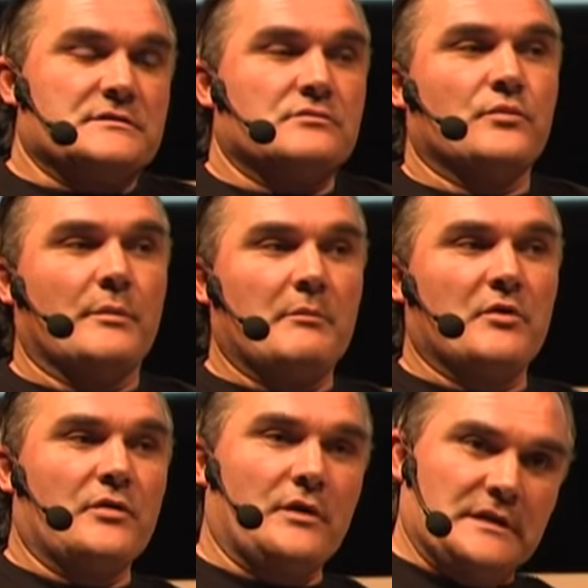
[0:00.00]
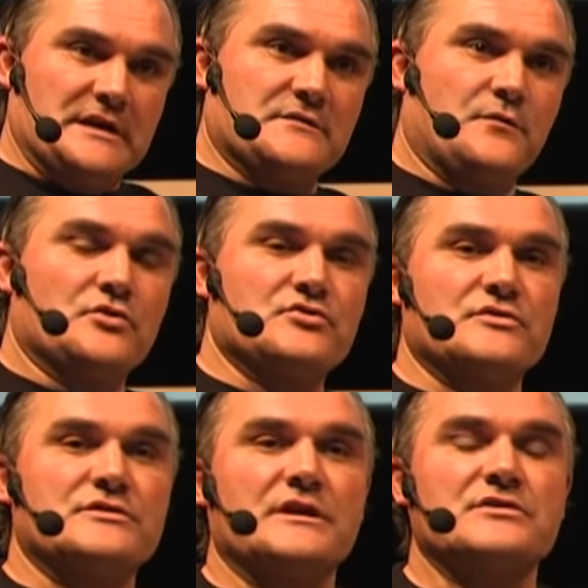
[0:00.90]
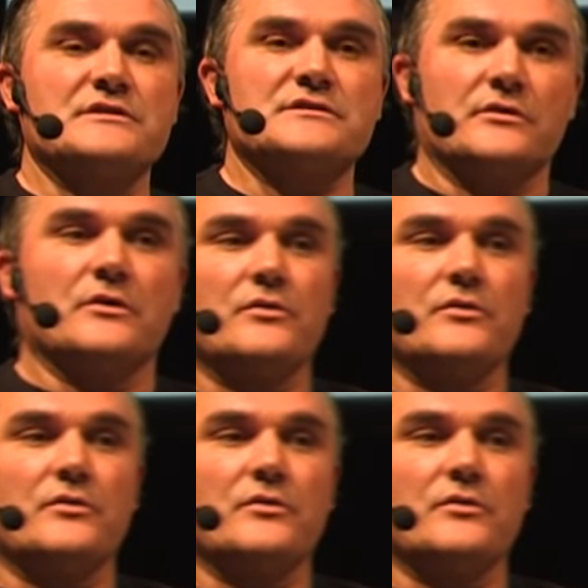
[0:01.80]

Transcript: Remember, these four jurisdictions are all